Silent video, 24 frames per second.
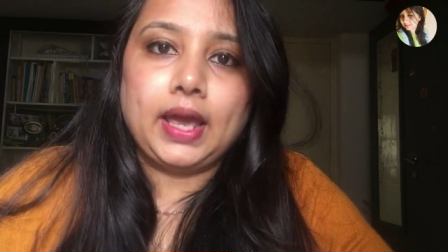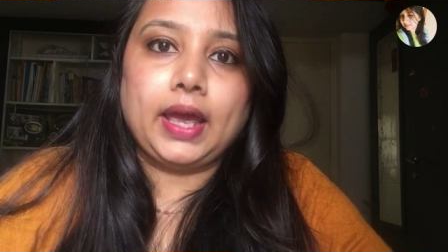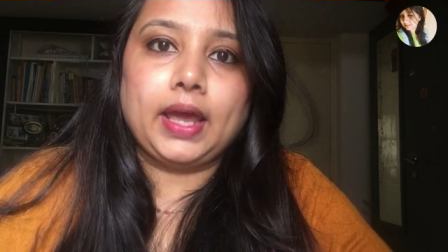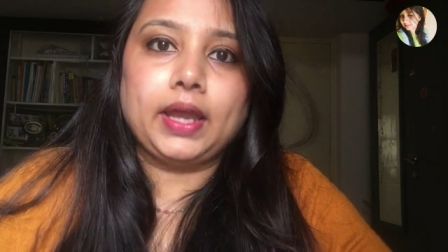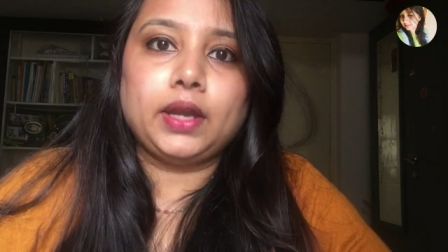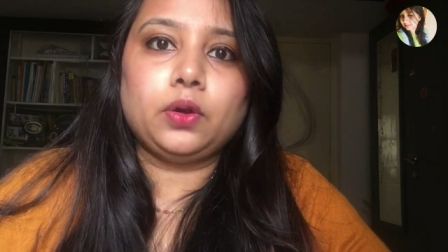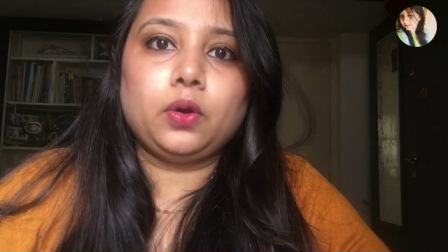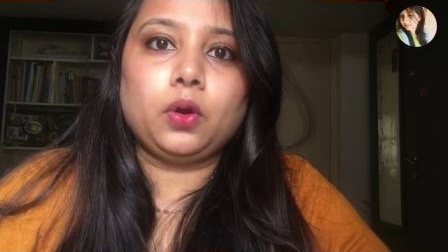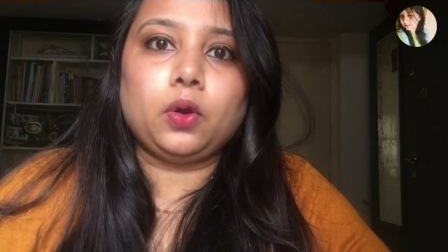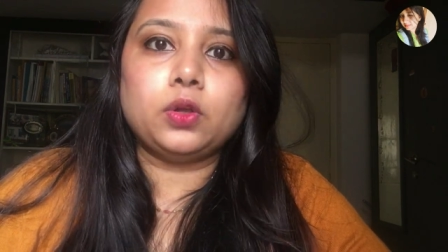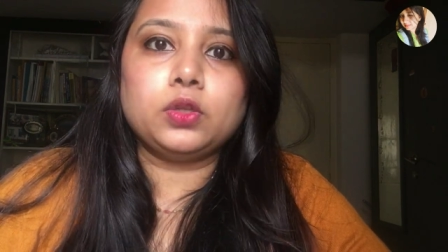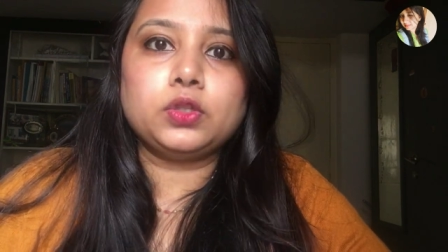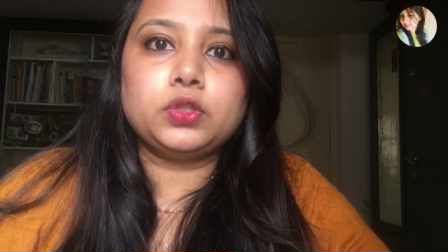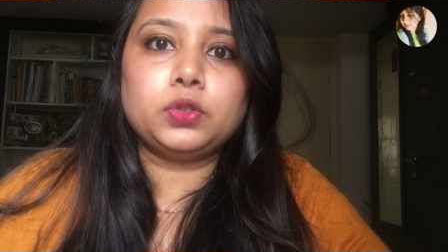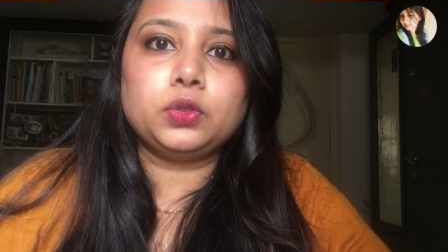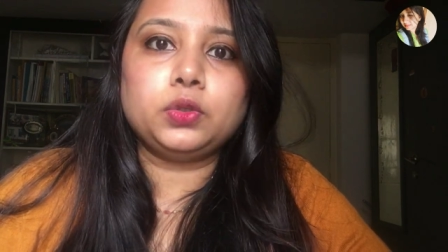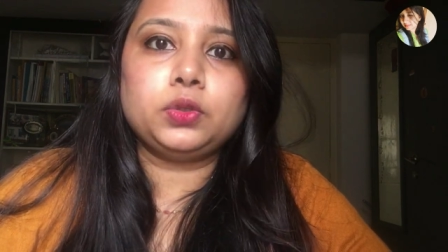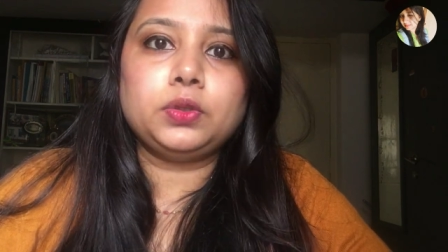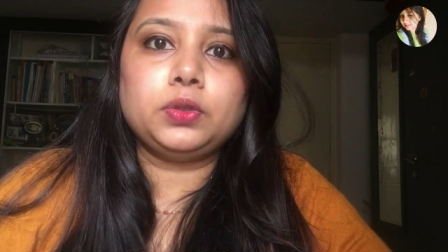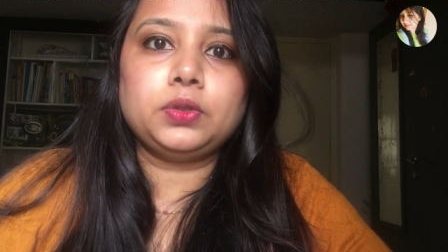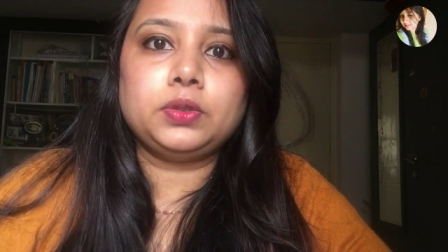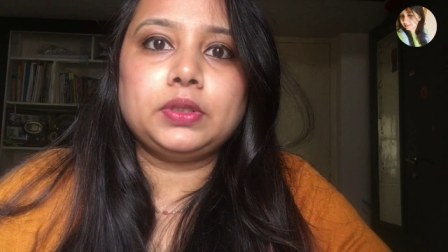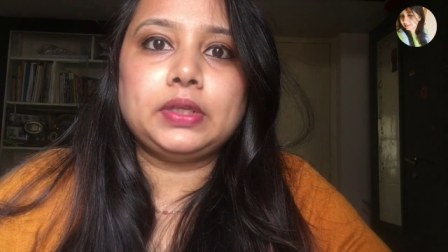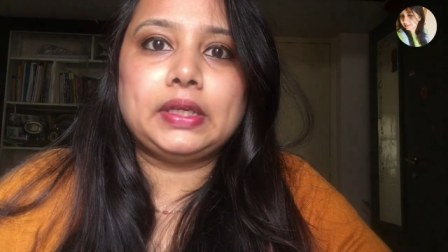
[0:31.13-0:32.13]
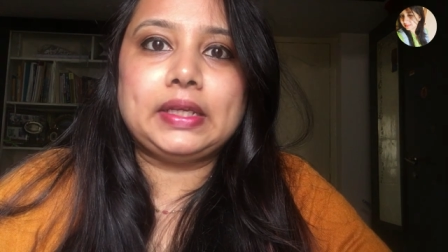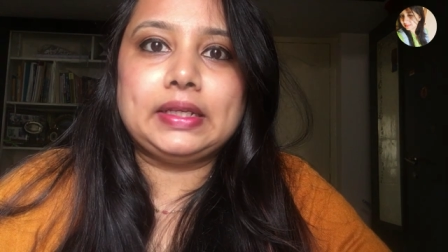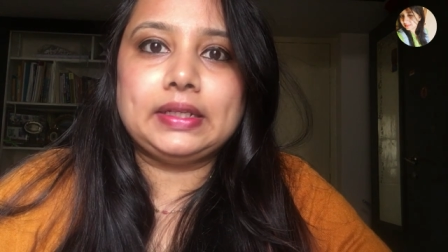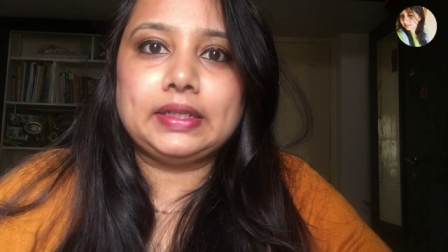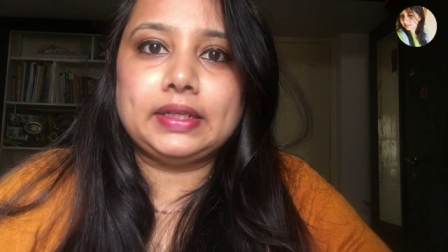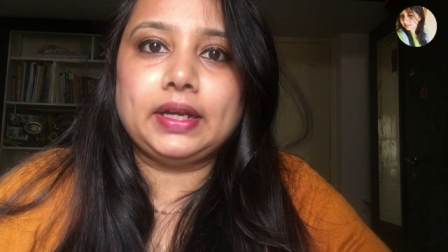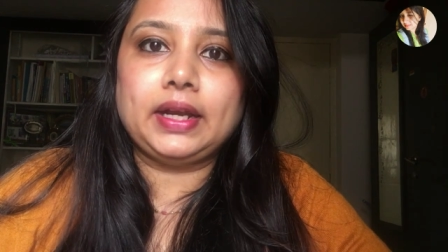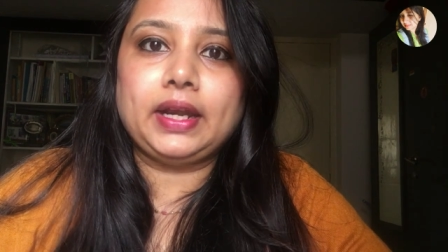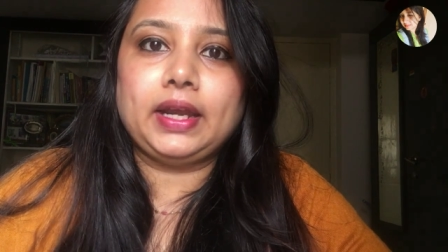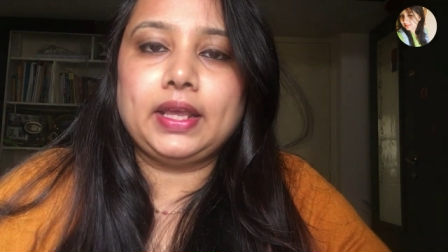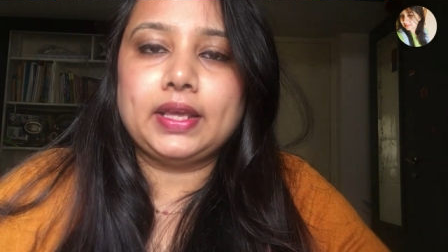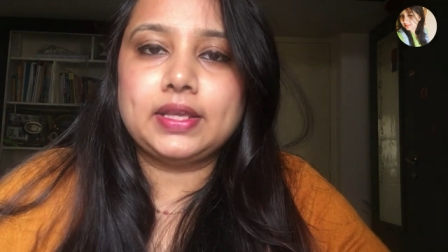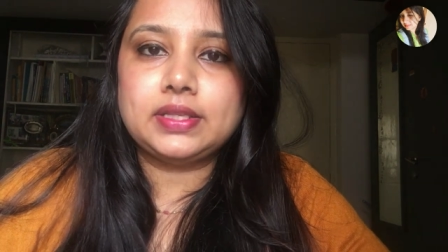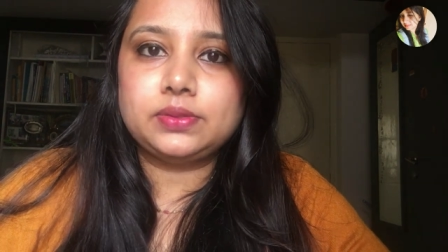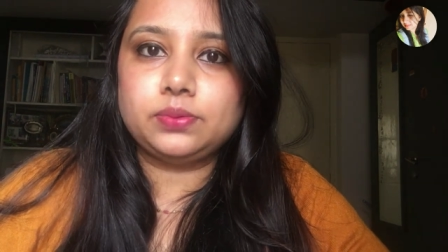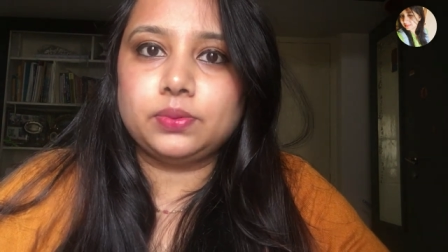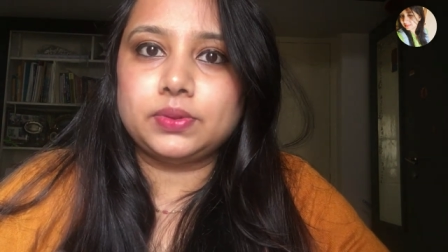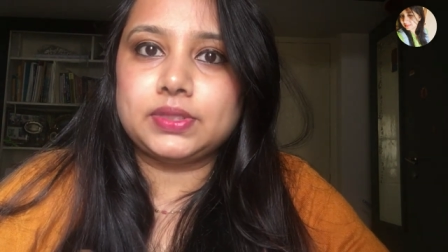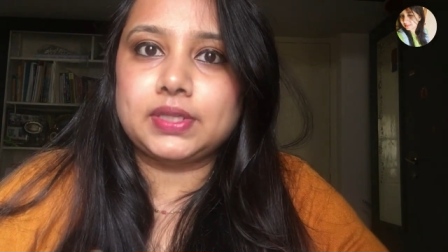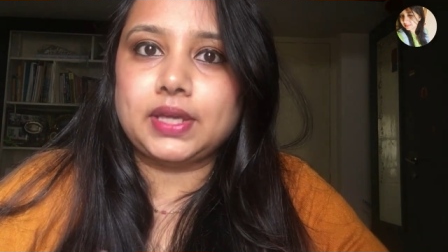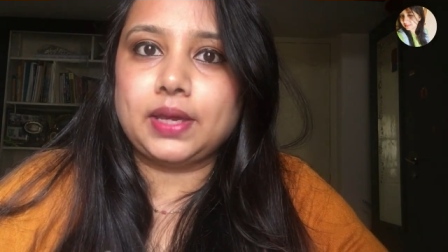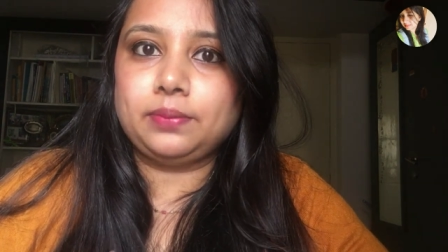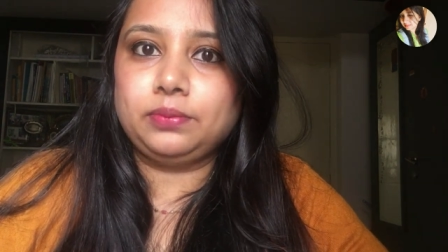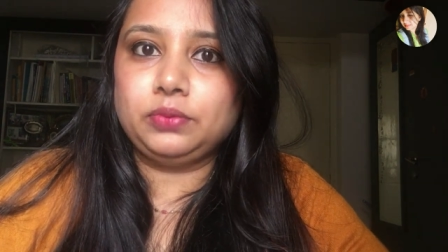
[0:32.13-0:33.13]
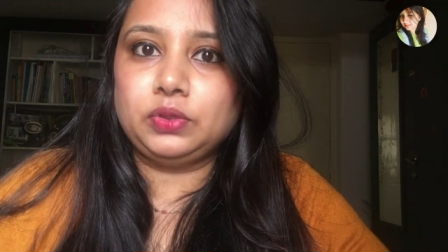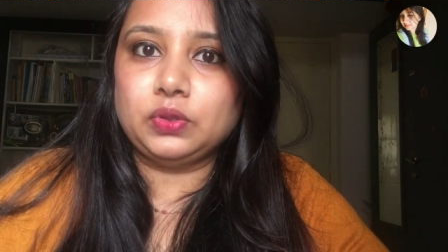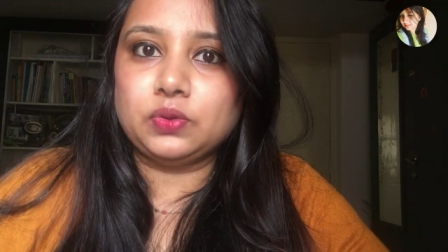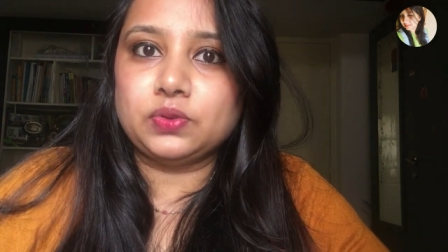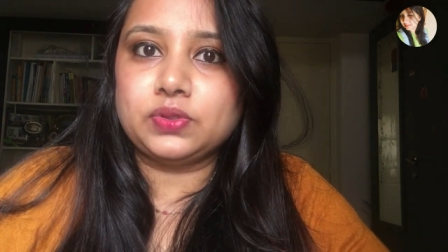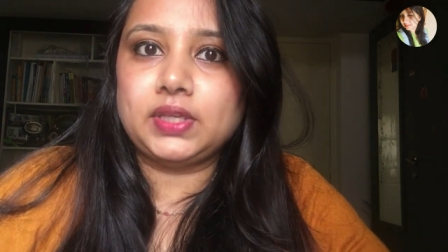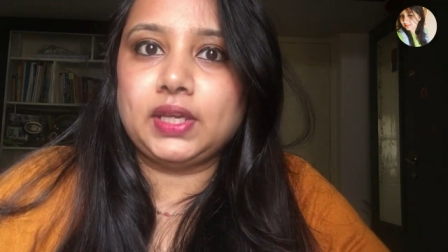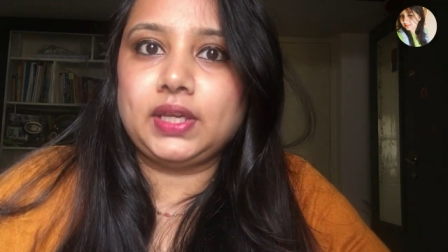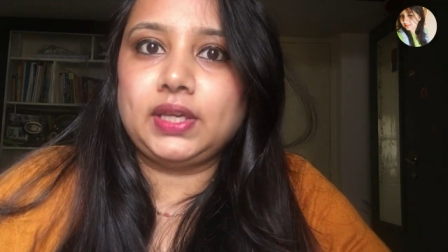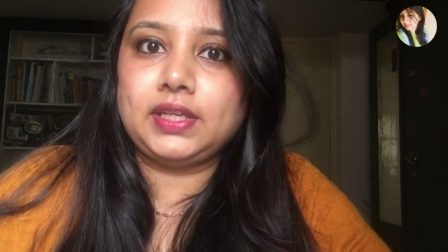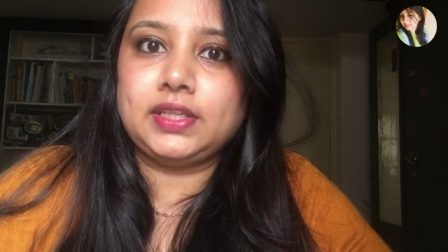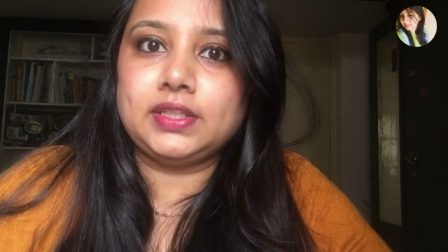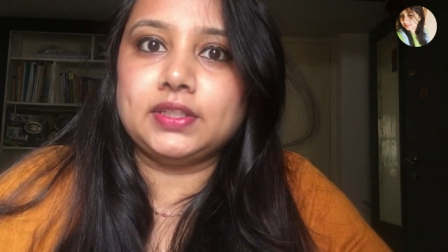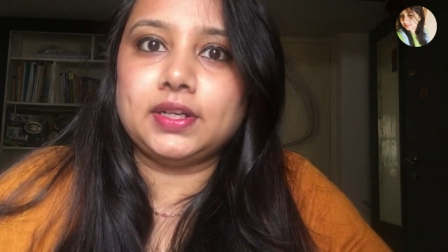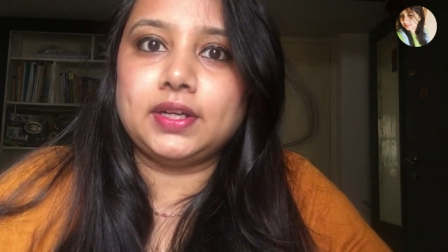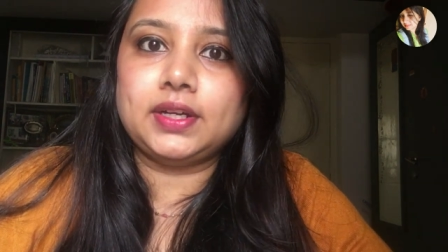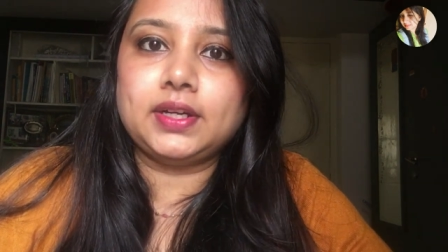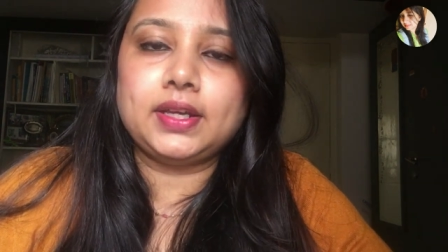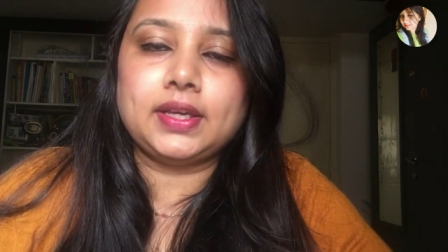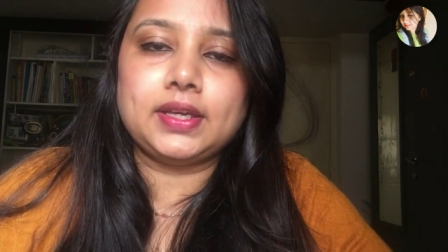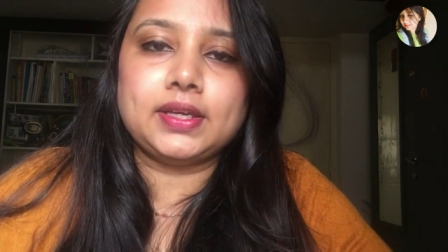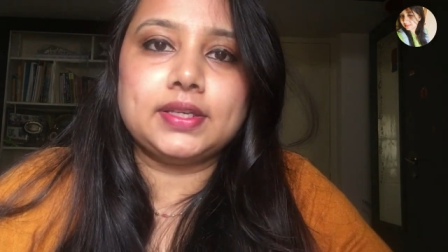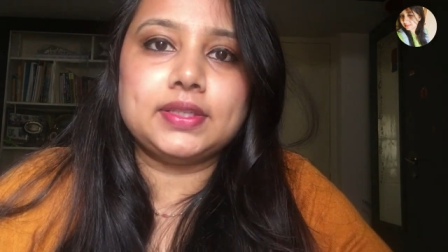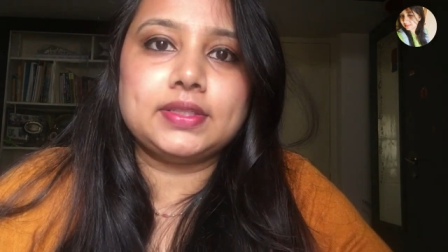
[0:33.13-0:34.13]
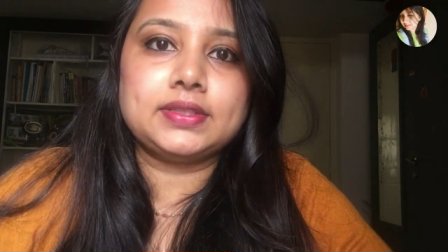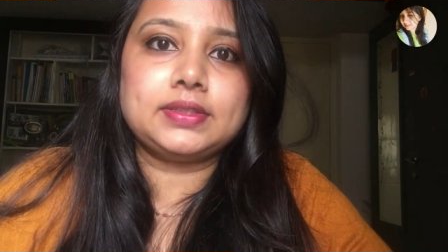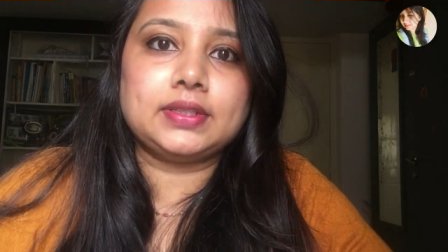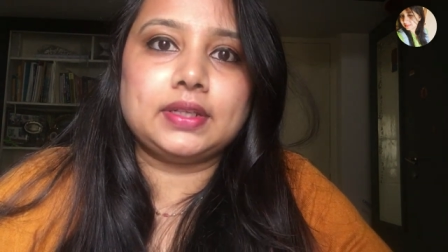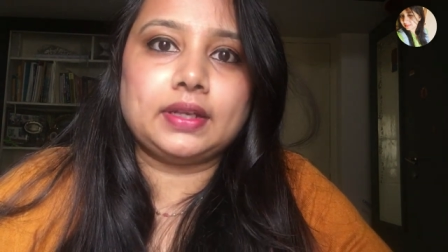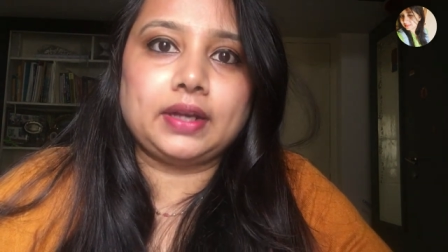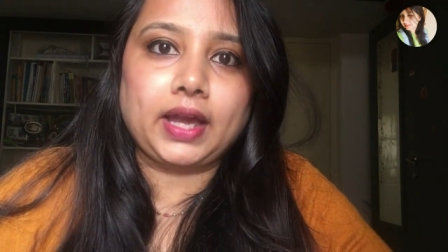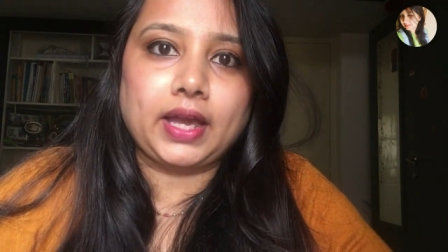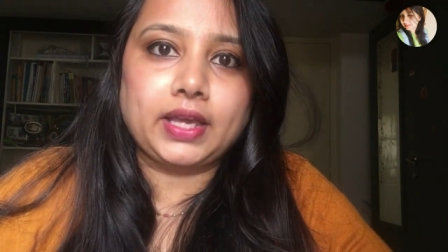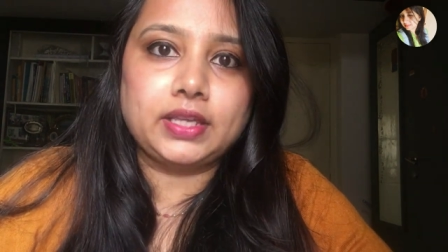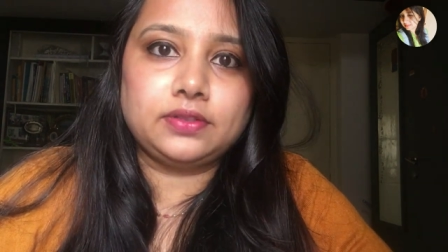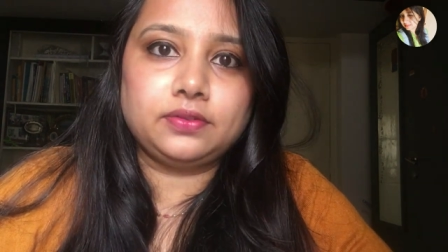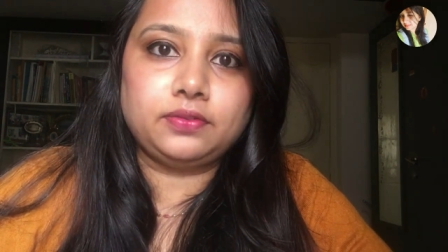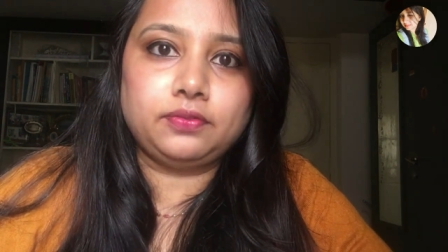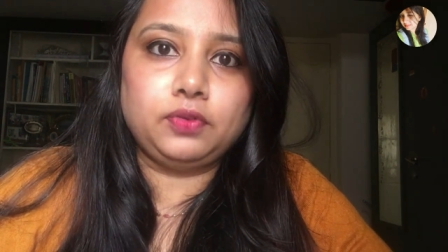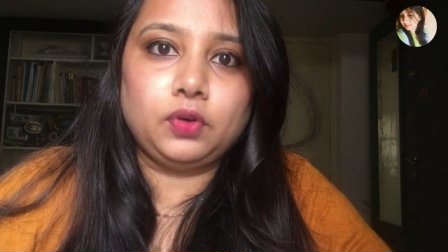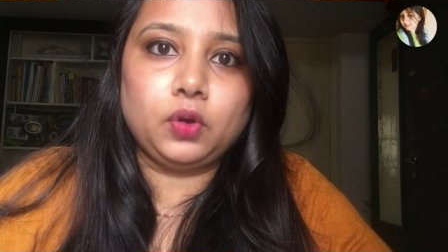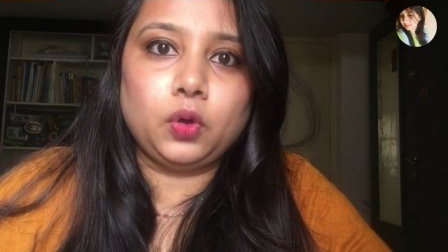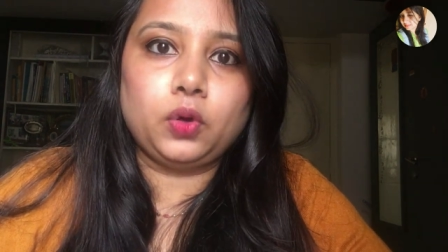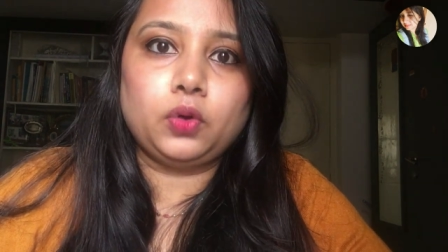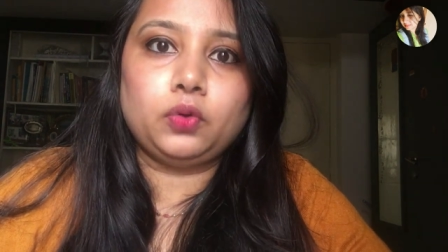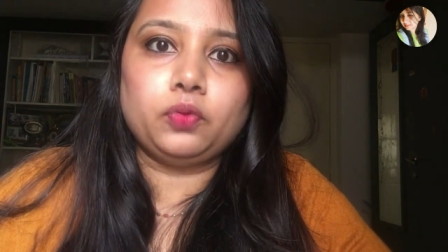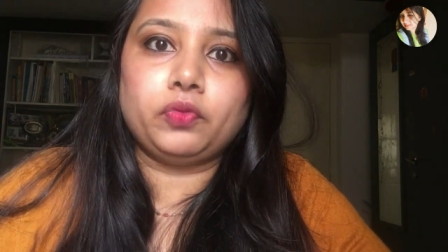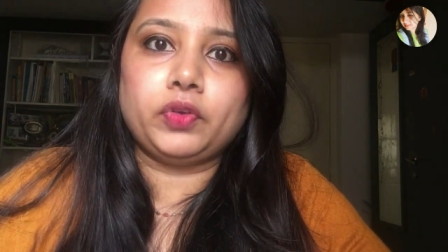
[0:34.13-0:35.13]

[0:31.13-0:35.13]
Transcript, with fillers: And also the ingredients which I'm using here is rice flour,